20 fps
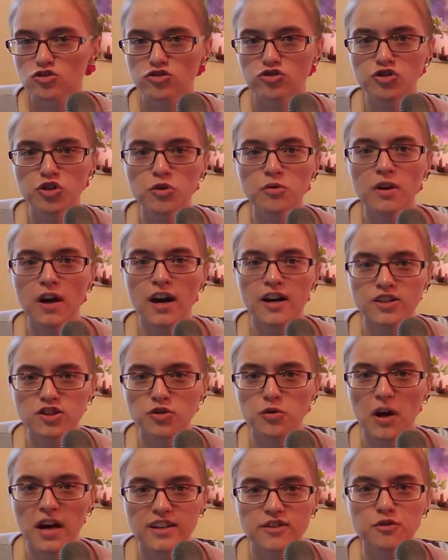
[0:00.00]
do not
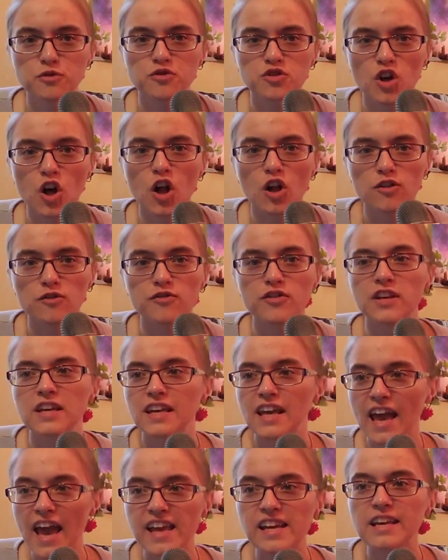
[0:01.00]
try to solve
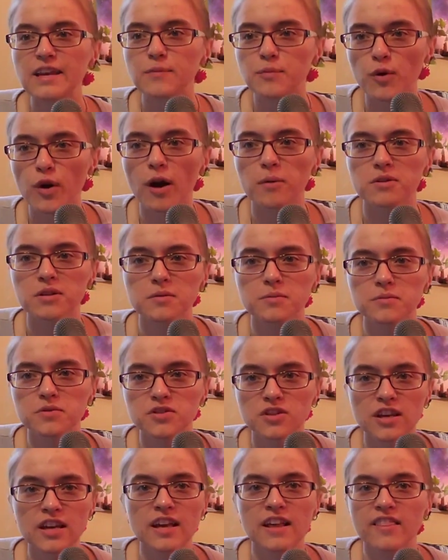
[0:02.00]
any
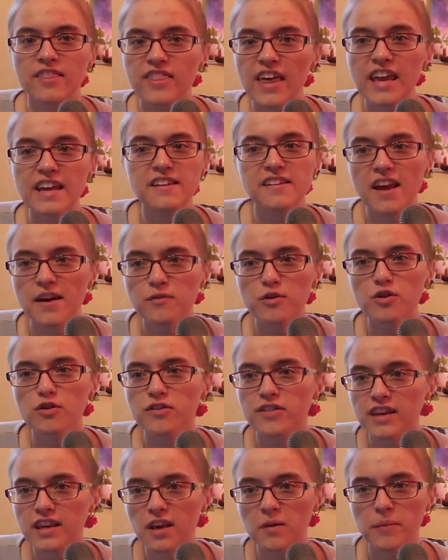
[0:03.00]
problems. They never
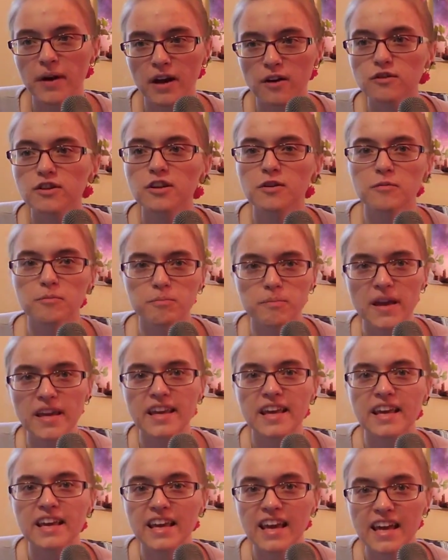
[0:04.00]
think about
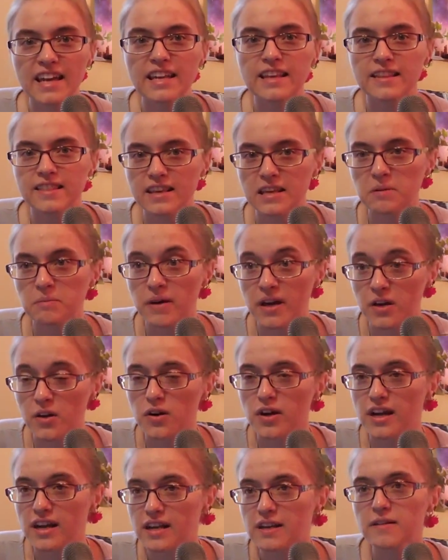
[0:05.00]
making anything
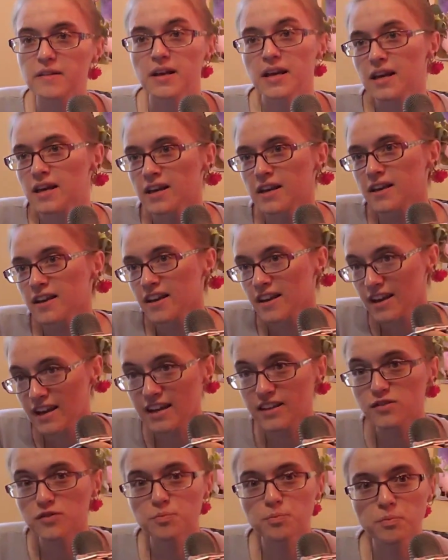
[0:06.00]
better, and it
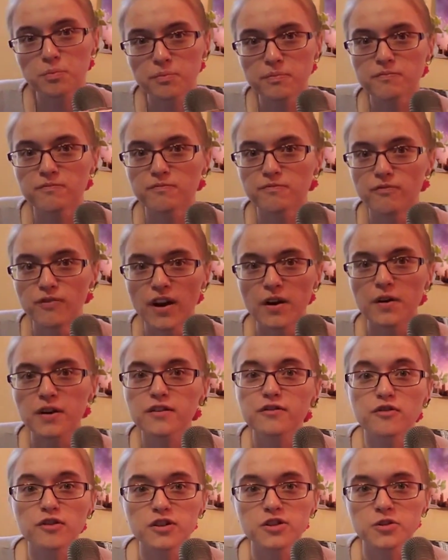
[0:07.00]
is
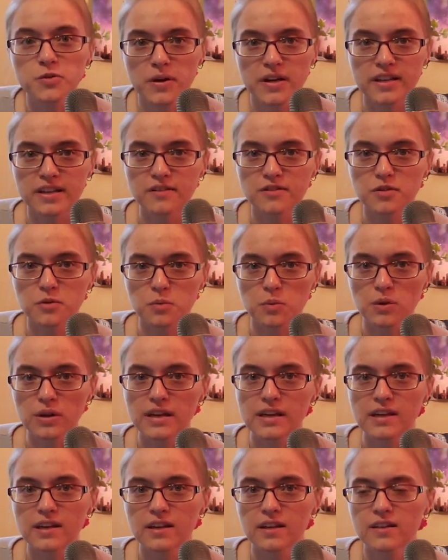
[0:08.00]
very frustrating to
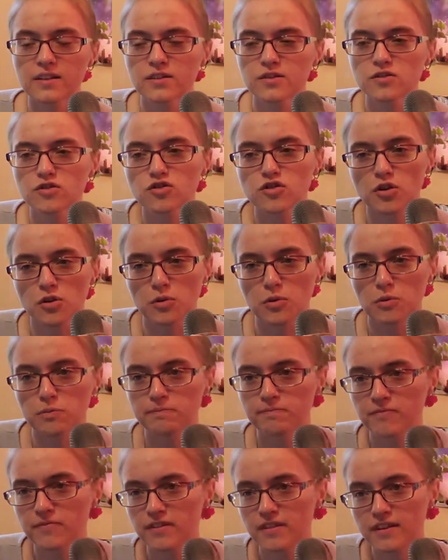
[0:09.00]
read. So
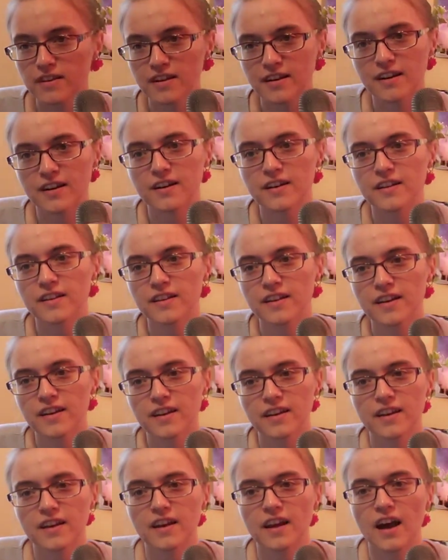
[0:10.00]

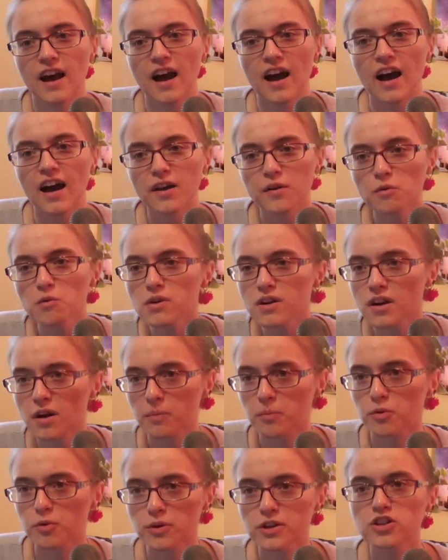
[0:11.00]
I would
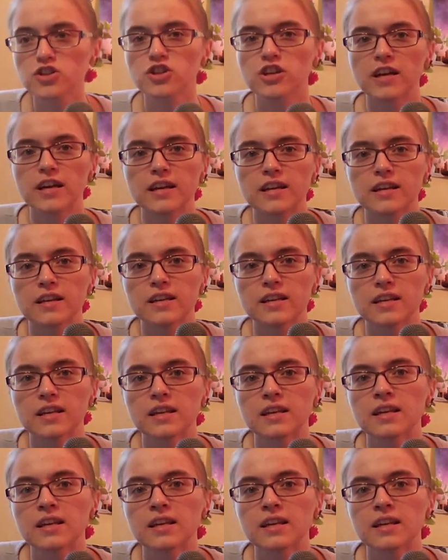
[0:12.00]
appreciate it.